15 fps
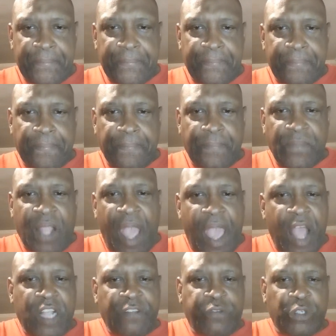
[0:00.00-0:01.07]
to ask
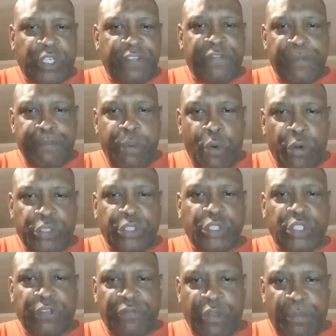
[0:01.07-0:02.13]
for different portions of
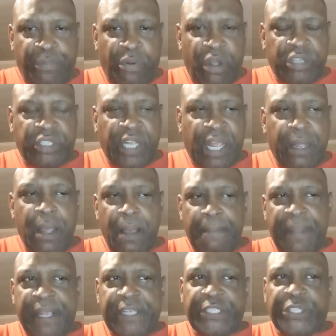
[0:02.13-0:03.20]
their project
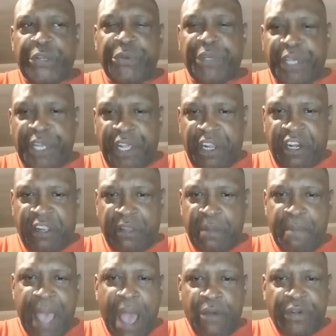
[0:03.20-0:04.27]
because they're needing them
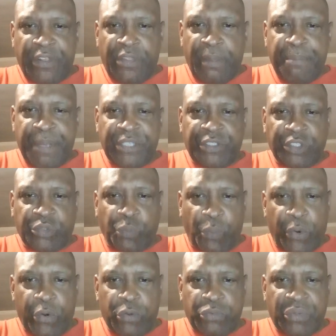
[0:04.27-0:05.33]
out in the business
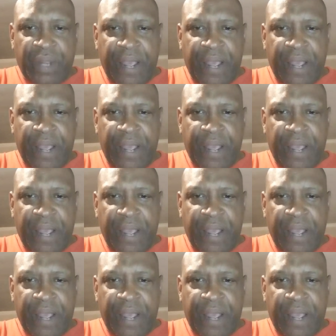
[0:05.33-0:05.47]
world now.